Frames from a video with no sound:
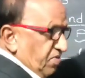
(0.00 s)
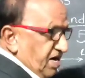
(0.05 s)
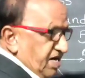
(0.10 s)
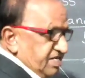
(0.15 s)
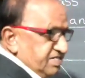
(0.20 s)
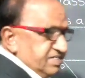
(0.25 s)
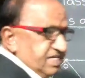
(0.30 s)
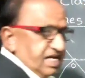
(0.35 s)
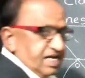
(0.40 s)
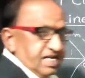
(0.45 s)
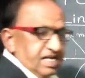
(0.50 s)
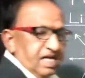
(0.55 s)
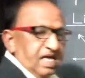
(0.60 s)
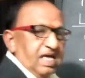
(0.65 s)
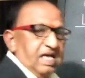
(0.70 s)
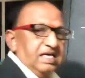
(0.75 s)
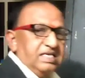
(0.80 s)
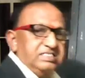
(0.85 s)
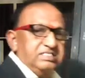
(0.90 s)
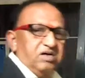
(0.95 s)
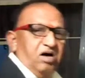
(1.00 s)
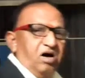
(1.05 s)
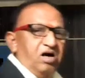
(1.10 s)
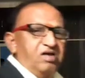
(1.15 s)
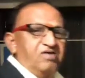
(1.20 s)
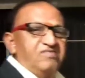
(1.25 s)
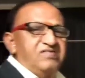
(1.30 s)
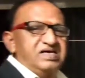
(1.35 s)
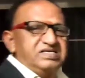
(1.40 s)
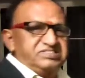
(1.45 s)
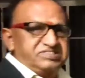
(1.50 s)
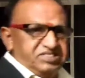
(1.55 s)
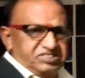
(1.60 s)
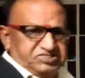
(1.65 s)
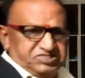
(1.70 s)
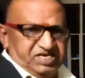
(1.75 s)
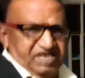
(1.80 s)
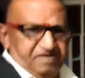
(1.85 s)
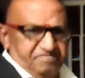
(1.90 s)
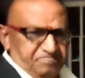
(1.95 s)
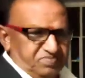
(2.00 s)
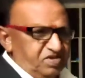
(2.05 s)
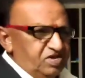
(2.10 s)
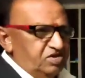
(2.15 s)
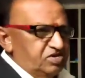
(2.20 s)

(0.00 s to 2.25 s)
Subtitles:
point there is always the same.